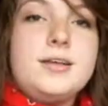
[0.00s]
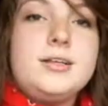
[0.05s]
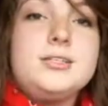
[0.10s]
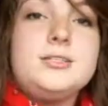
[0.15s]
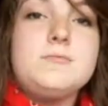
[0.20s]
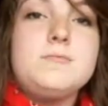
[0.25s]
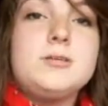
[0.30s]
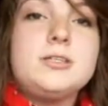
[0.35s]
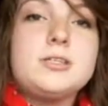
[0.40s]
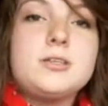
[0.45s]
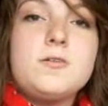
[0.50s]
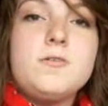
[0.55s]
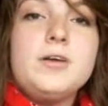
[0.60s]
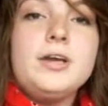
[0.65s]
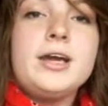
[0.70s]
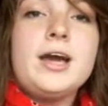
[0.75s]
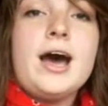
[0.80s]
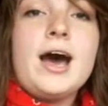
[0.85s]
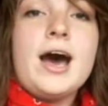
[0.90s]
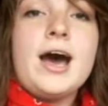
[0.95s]
it's what's
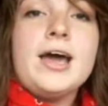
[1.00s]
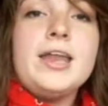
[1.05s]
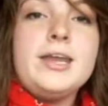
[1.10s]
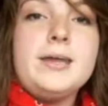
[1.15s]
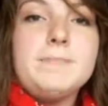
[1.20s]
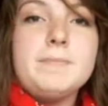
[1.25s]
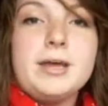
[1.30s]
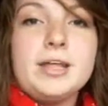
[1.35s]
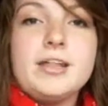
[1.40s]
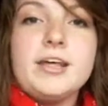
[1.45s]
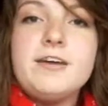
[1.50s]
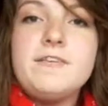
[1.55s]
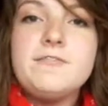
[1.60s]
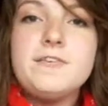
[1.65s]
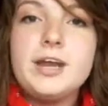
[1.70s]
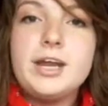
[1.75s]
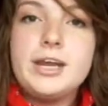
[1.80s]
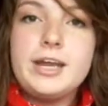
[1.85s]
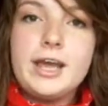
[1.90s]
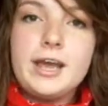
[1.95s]
going on in my life
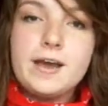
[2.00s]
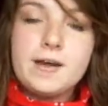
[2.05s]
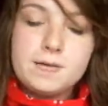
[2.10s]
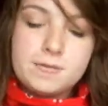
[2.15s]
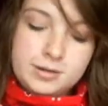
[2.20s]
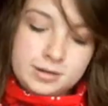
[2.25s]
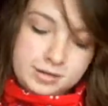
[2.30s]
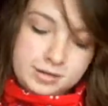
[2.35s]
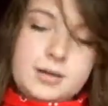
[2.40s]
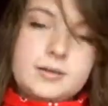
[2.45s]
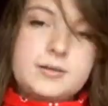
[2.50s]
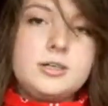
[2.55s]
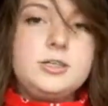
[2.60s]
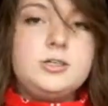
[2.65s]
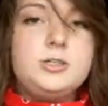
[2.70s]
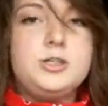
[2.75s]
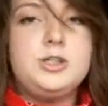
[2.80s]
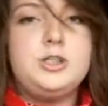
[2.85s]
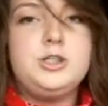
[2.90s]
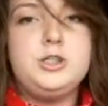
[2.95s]
right now. going
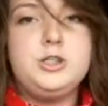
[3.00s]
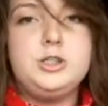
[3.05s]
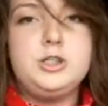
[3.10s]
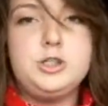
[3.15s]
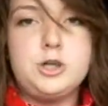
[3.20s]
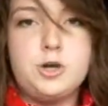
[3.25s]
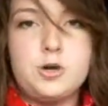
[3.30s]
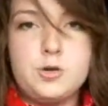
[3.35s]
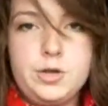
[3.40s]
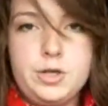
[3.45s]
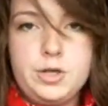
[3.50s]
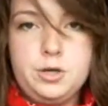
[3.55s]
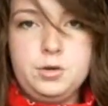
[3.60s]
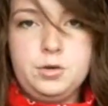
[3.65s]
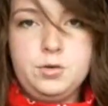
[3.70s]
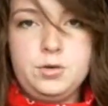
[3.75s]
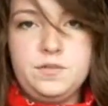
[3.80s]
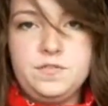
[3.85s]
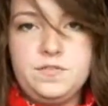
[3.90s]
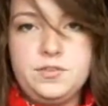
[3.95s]
to show
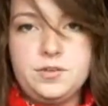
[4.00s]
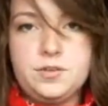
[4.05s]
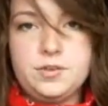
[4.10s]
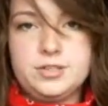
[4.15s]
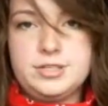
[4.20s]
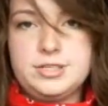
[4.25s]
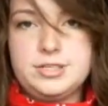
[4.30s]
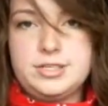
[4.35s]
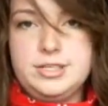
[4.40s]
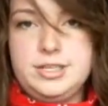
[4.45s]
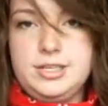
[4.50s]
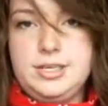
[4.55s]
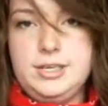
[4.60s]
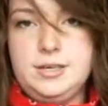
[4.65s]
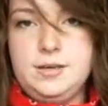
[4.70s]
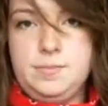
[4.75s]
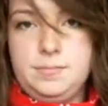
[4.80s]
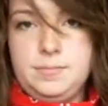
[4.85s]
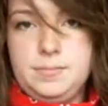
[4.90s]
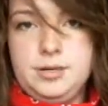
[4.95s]
you if you can see
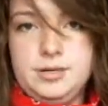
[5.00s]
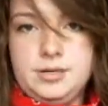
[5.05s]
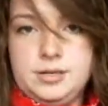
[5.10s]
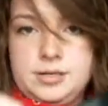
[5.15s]
them.